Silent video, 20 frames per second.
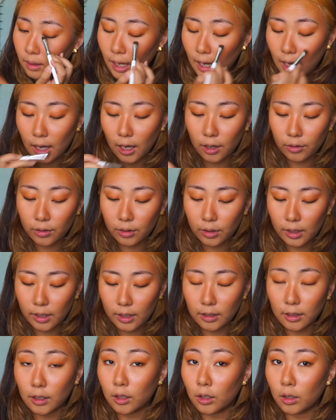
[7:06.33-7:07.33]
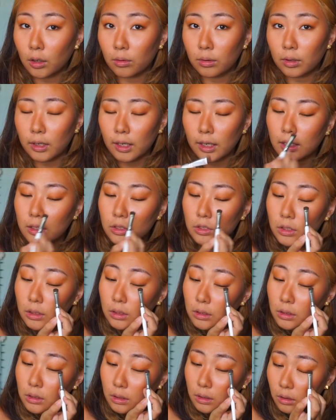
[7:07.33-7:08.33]
outer and lower edges,
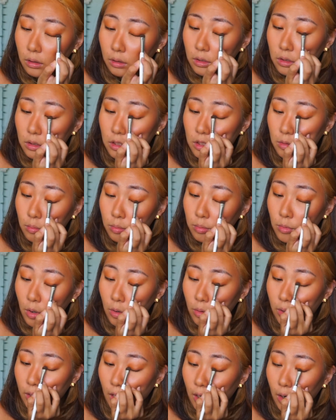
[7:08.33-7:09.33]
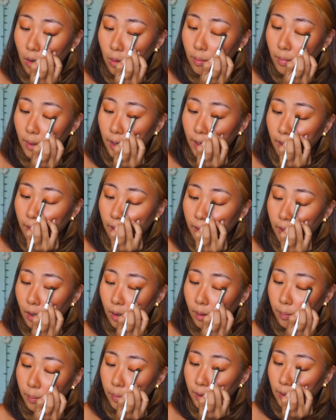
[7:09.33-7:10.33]
to smooth out my
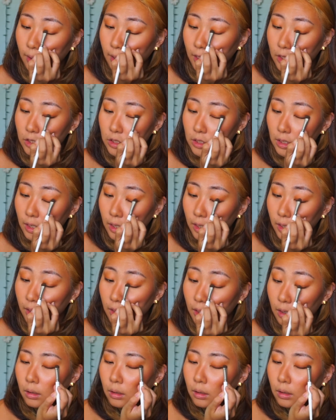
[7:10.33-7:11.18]
upper lash line.